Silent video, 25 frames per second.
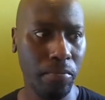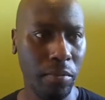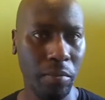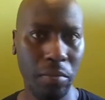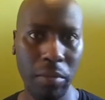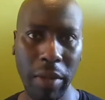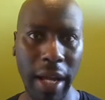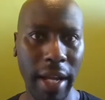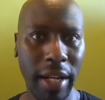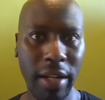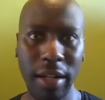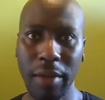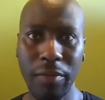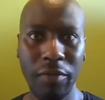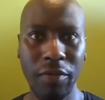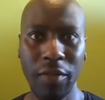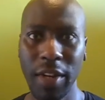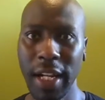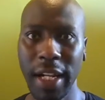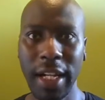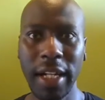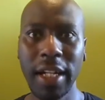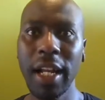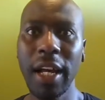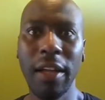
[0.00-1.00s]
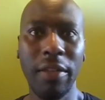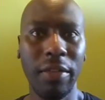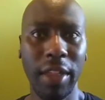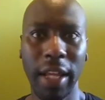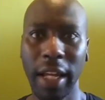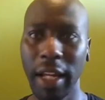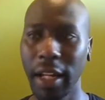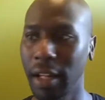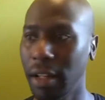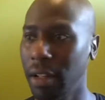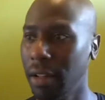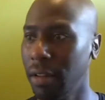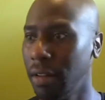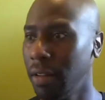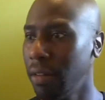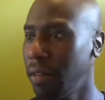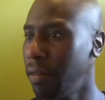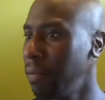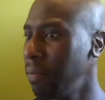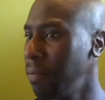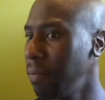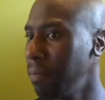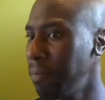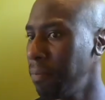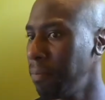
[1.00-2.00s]
end up feeling nothing,
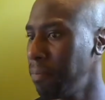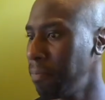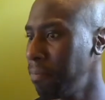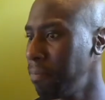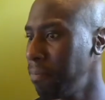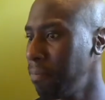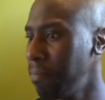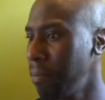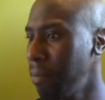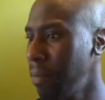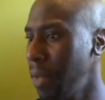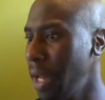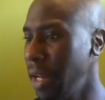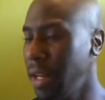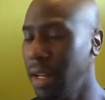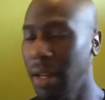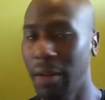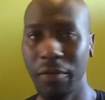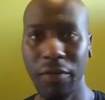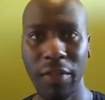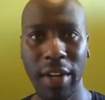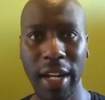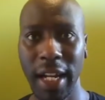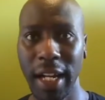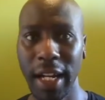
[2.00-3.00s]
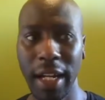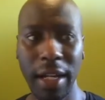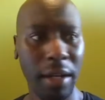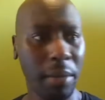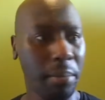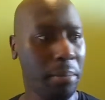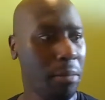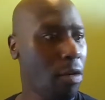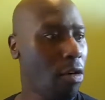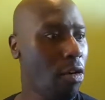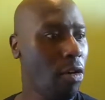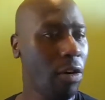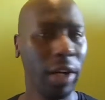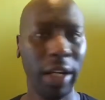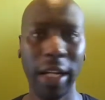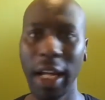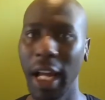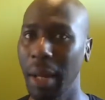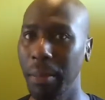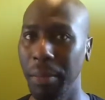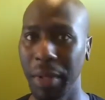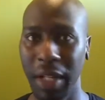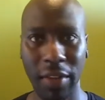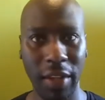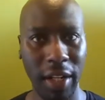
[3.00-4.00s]
end up feeling more
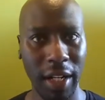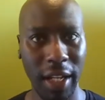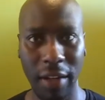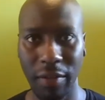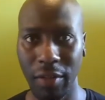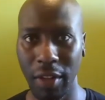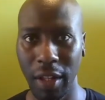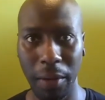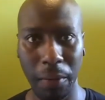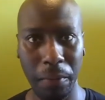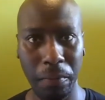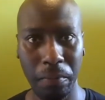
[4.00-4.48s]
unhappy than ever.